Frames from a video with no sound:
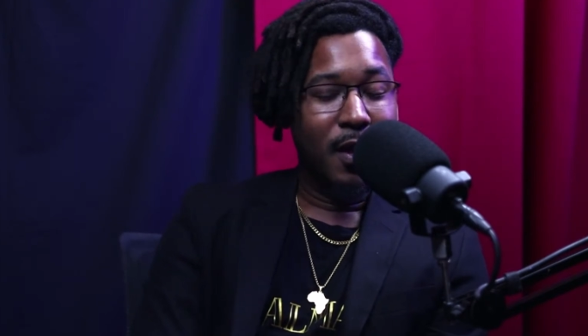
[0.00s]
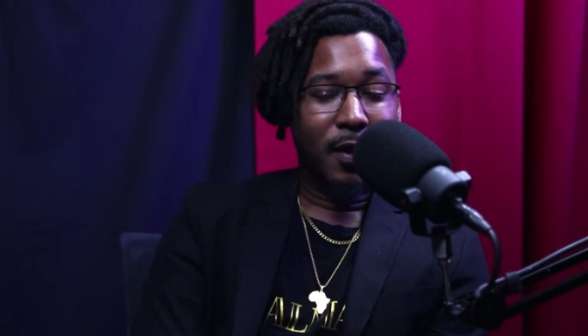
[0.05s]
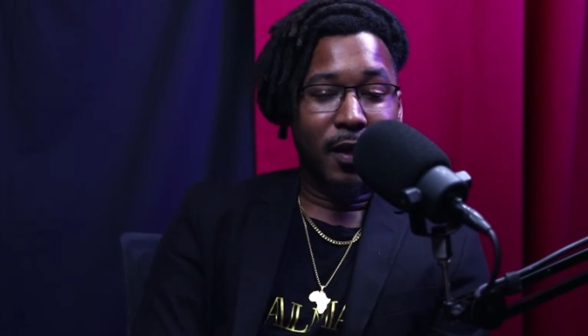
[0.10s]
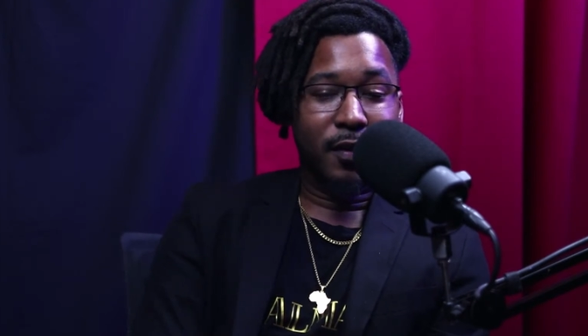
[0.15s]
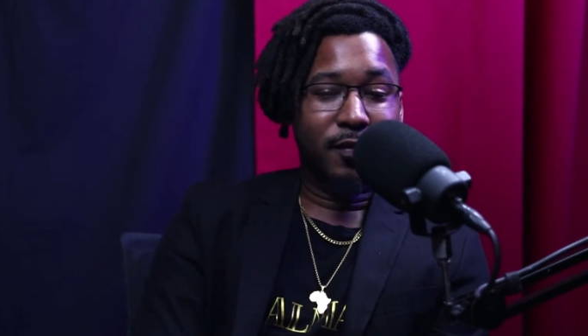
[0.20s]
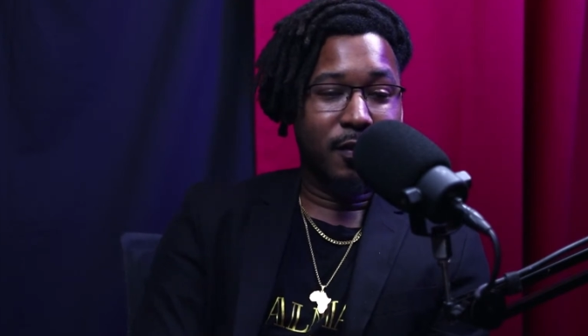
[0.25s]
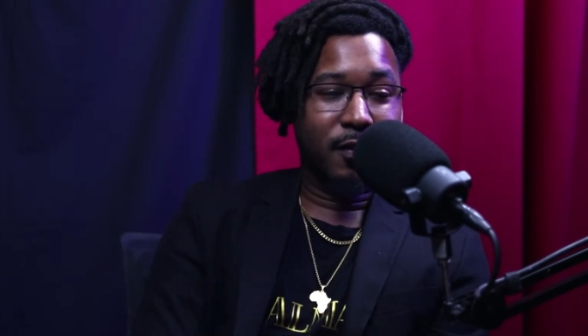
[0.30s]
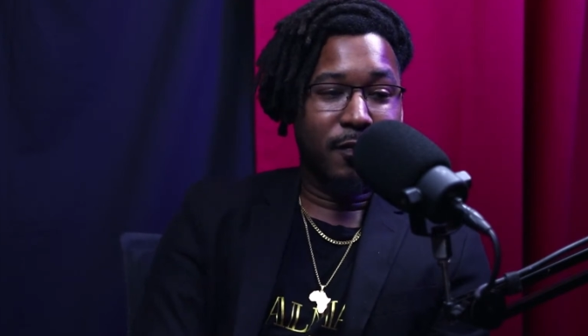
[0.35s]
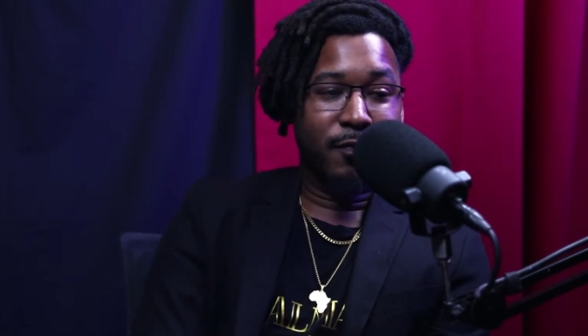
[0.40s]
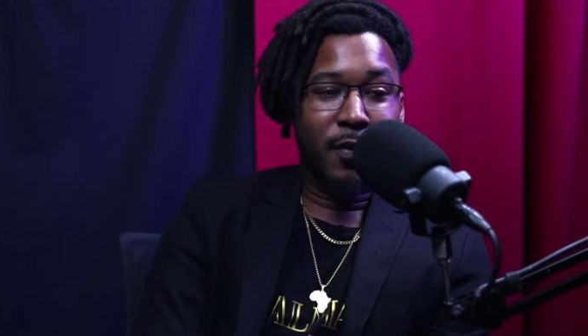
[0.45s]
Like
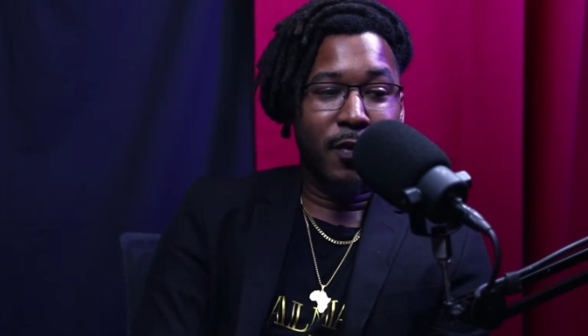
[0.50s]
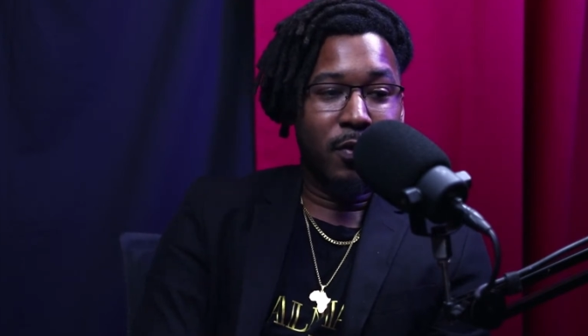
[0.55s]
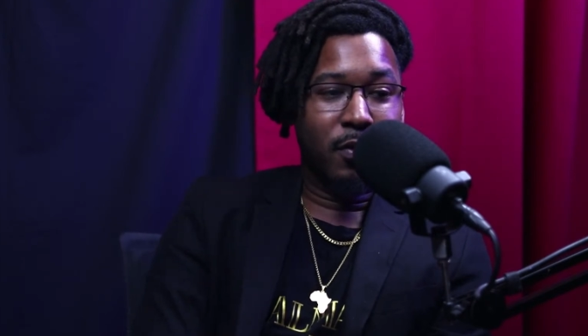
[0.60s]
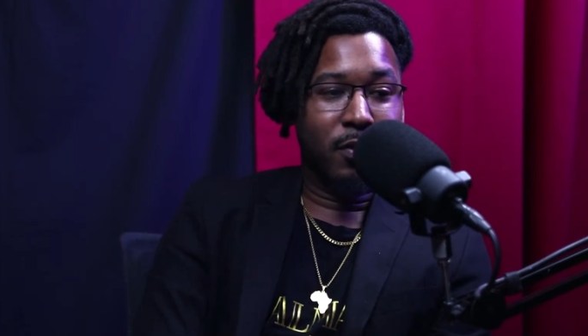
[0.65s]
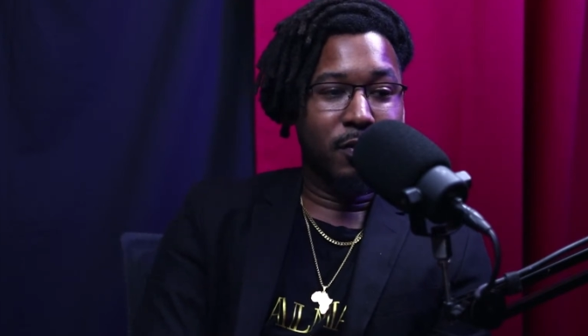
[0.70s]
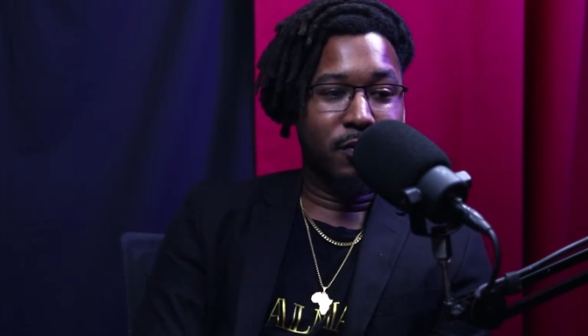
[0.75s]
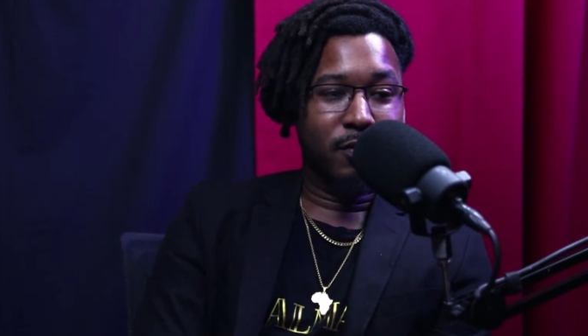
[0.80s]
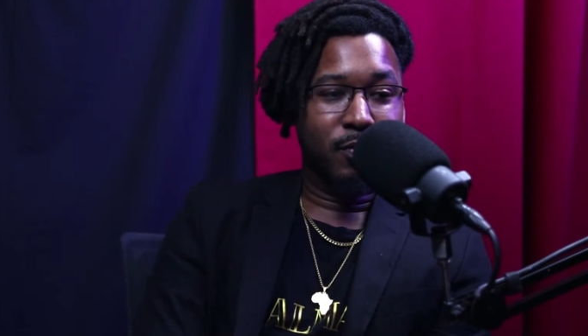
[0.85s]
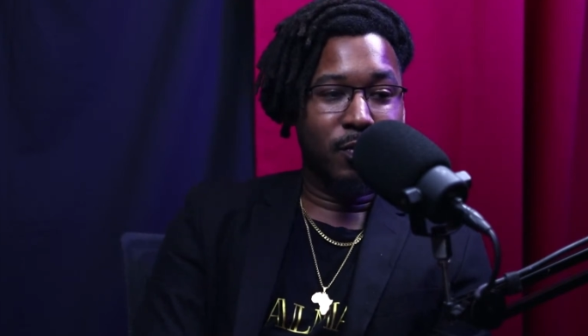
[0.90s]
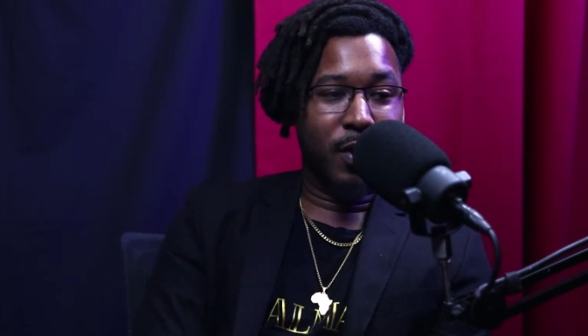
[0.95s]
I said, the
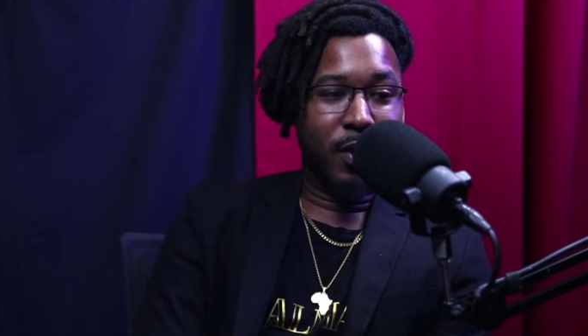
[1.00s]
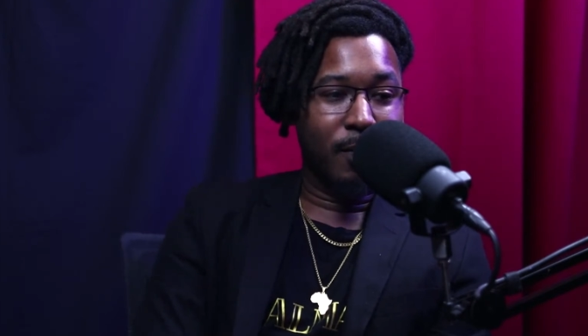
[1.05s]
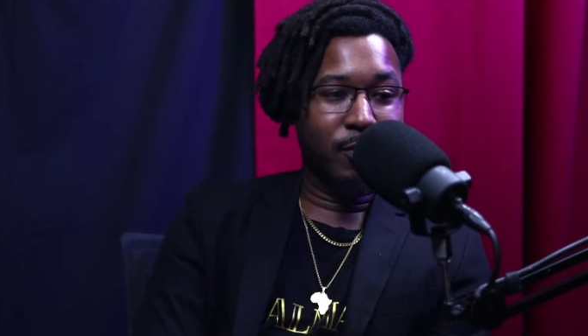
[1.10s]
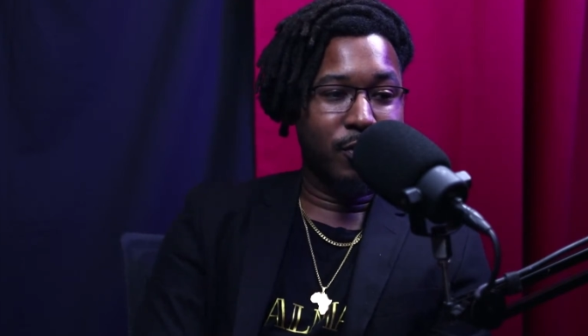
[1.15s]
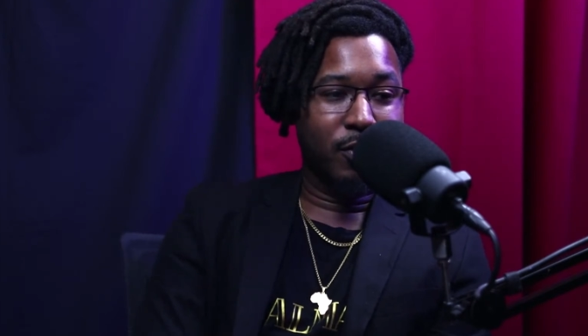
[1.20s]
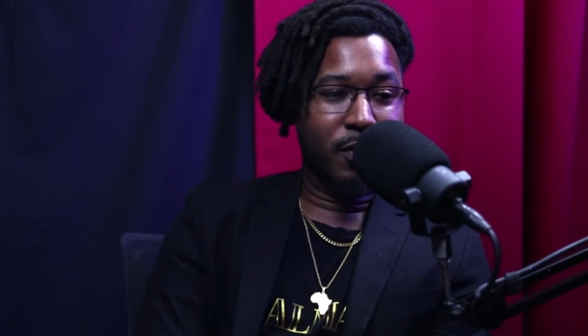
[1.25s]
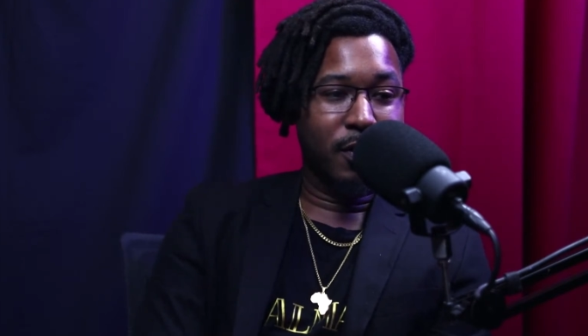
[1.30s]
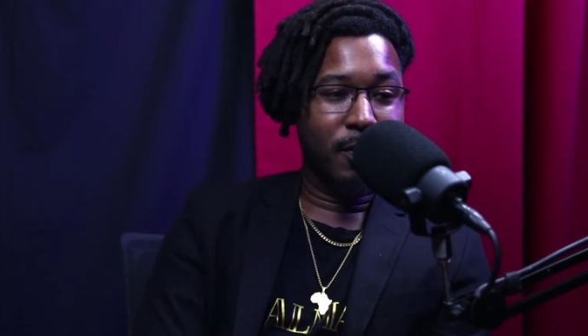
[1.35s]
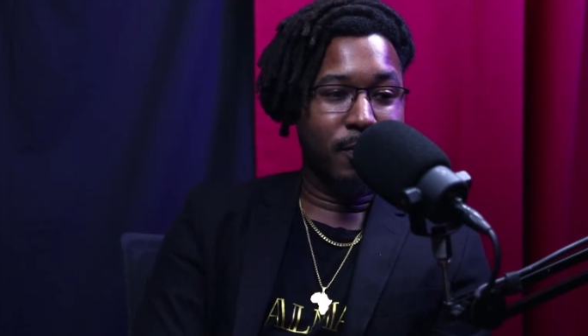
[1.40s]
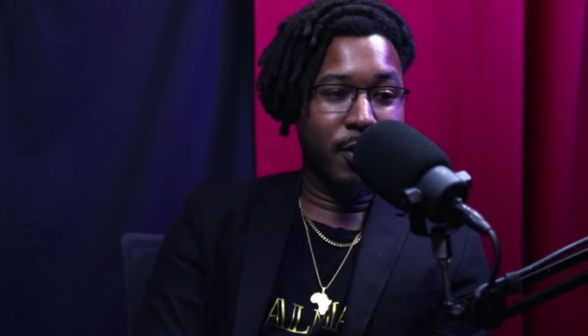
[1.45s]
photos when I'm
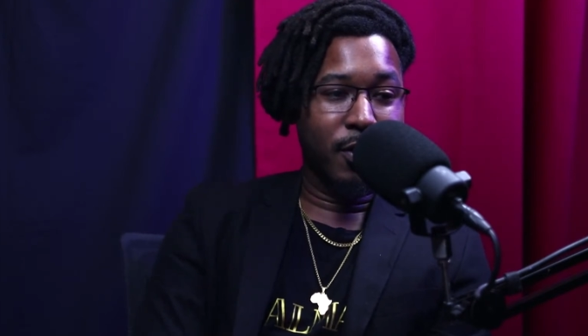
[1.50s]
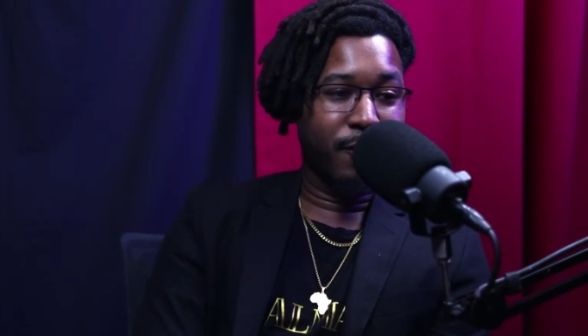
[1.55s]
doing them,